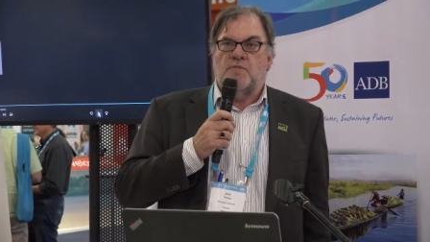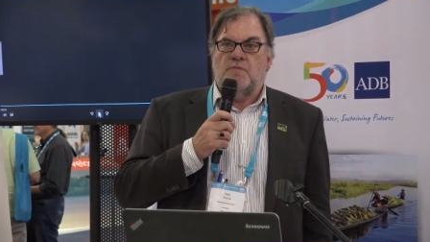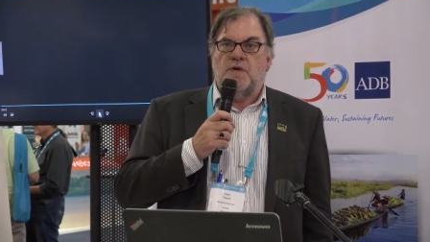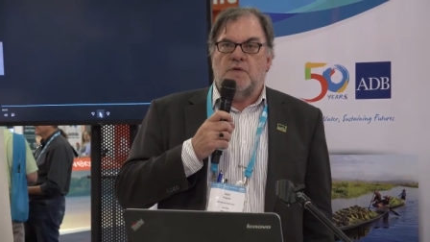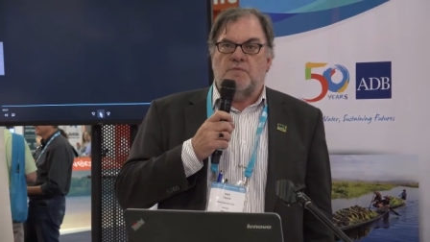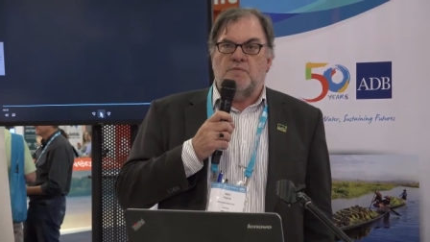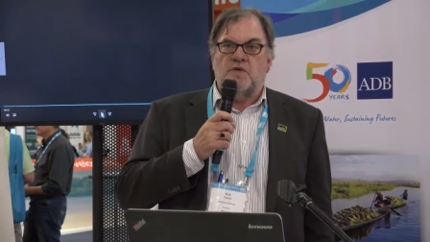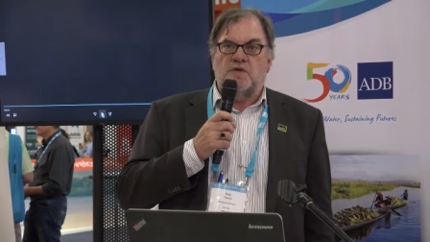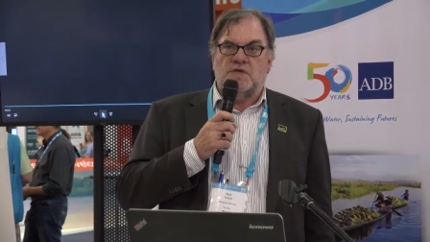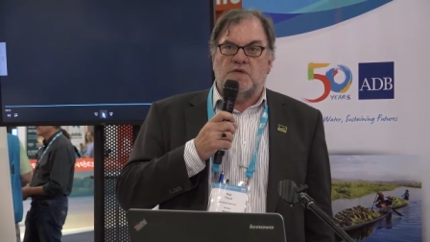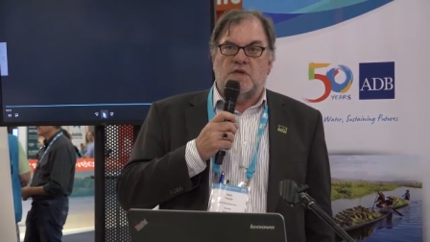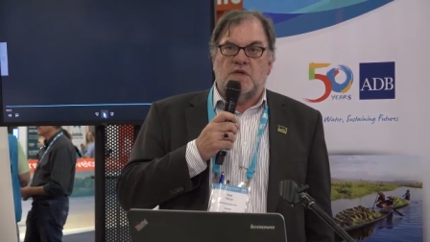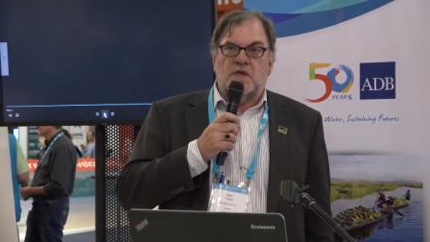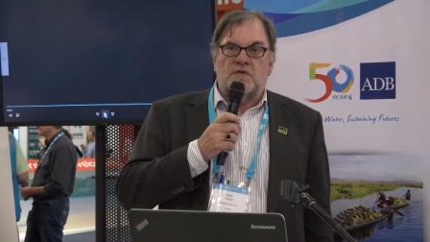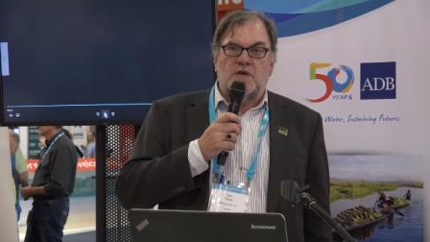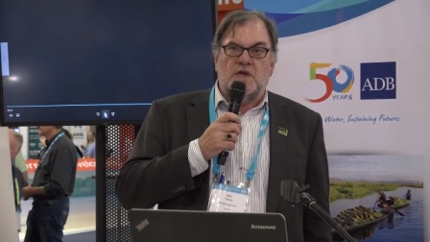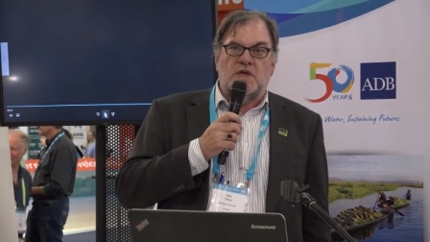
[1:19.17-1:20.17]
but more
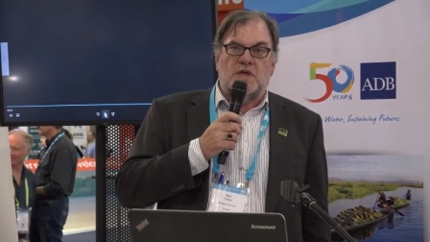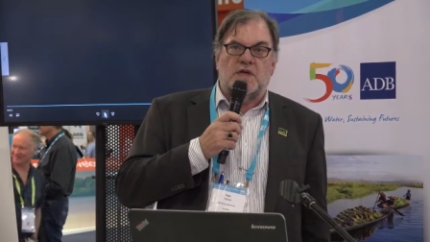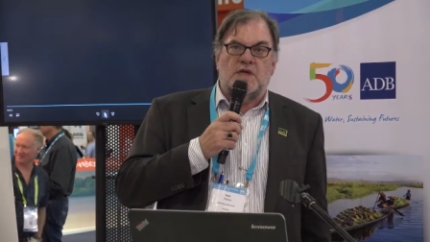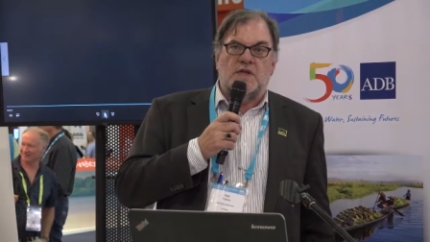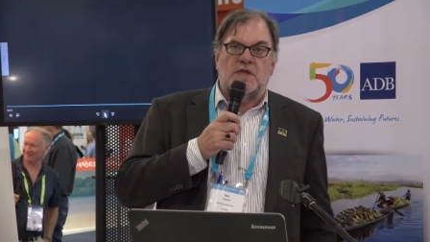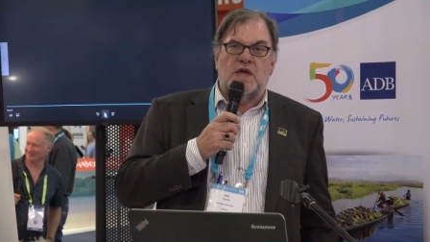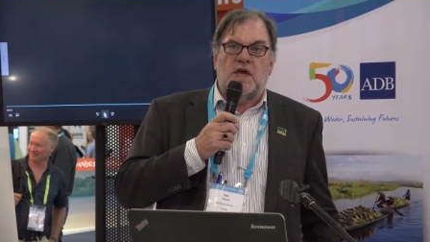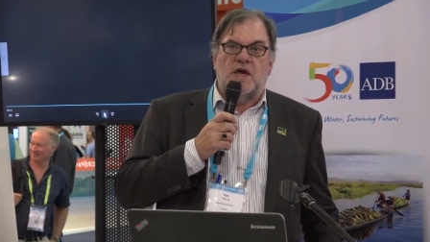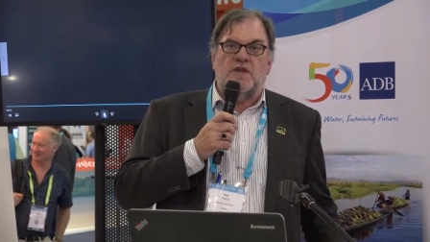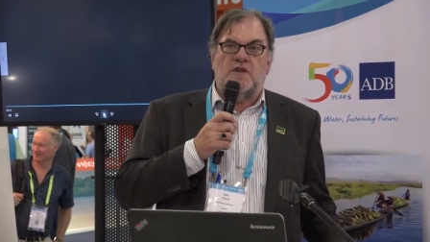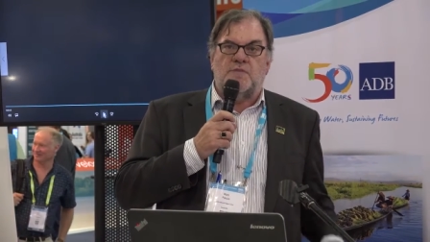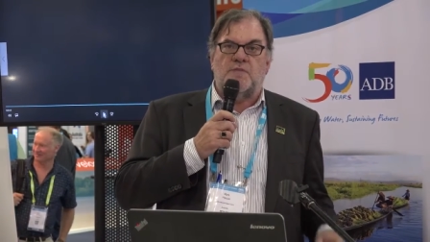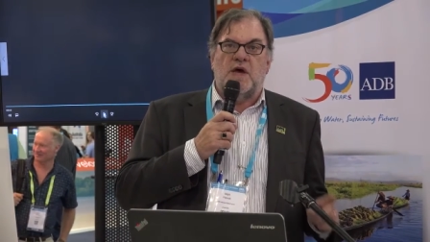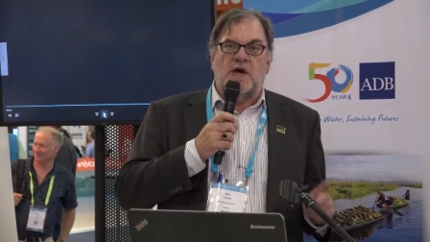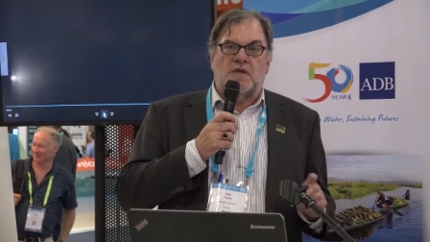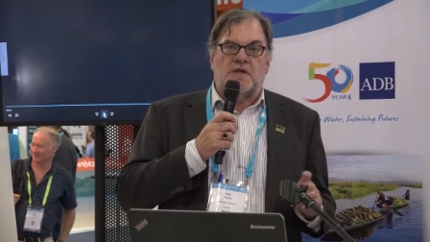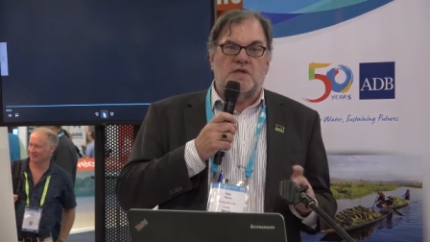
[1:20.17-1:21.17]
significantly the other
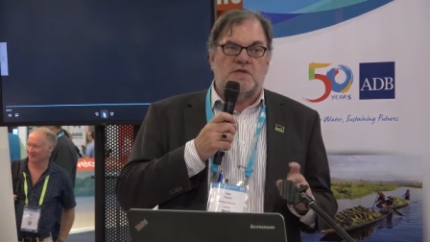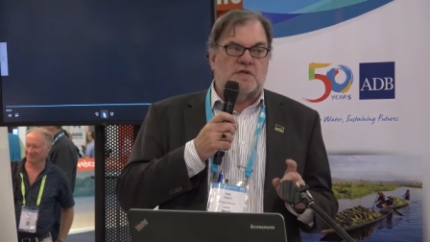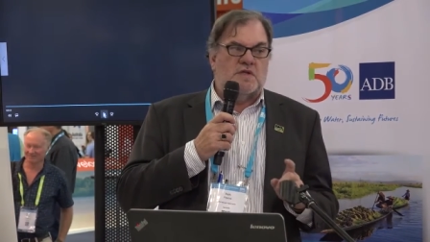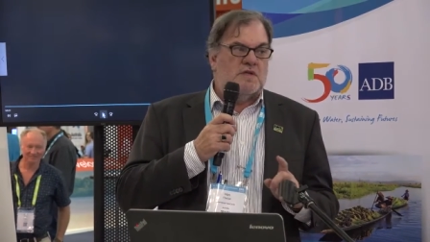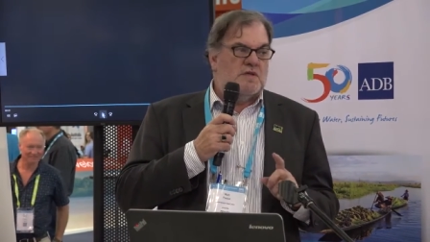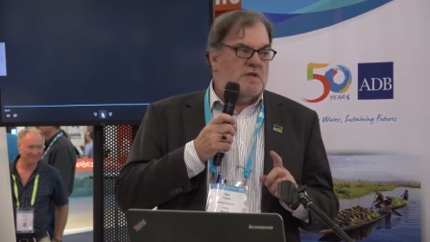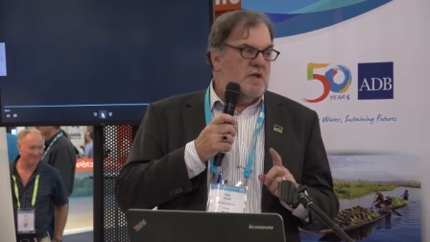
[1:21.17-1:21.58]
partners